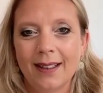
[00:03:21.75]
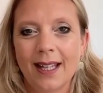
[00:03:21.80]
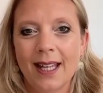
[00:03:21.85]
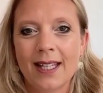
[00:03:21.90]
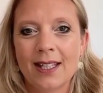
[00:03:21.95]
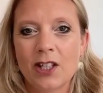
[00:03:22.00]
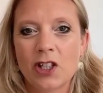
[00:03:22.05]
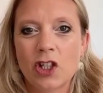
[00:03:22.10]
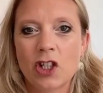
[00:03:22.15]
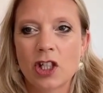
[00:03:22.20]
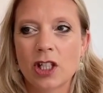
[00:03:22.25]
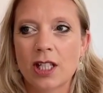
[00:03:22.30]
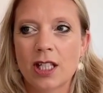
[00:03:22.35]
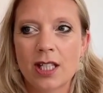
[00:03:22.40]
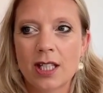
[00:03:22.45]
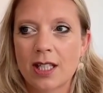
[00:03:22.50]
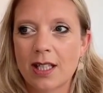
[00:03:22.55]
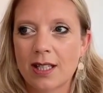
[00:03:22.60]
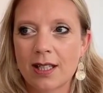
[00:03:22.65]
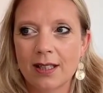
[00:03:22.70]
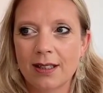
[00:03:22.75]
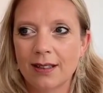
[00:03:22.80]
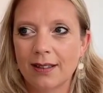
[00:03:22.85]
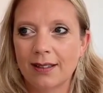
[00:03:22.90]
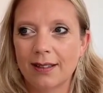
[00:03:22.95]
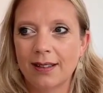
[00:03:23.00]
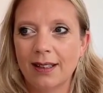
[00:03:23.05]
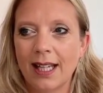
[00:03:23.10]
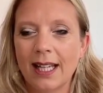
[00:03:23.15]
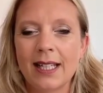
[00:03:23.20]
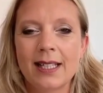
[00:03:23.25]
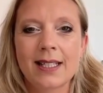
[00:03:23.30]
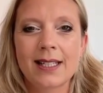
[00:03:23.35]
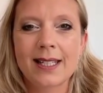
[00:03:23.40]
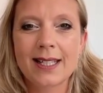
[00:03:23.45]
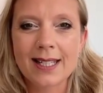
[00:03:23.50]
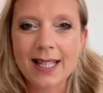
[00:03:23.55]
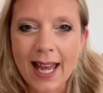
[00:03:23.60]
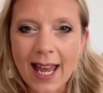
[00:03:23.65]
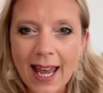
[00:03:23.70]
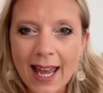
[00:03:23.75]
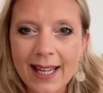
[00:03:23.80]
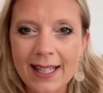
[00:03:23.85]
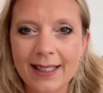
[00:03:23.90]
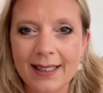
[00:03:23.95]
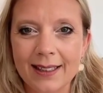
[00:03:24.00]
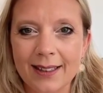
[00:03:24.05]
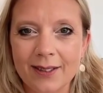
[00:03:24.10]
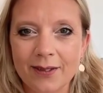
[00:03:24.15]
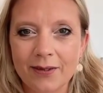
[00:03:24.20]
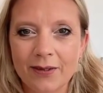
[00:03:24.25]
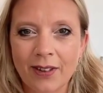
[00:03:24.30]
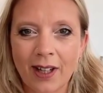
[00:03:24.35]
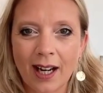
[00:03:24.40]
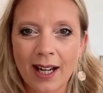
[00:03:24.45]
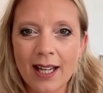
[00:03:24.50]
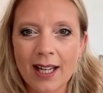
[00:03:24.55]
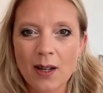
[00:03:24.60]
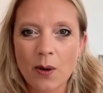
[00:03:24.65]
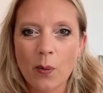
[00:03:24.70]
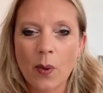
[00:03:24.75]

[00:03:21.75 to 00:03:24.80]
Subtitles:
is just insane, right?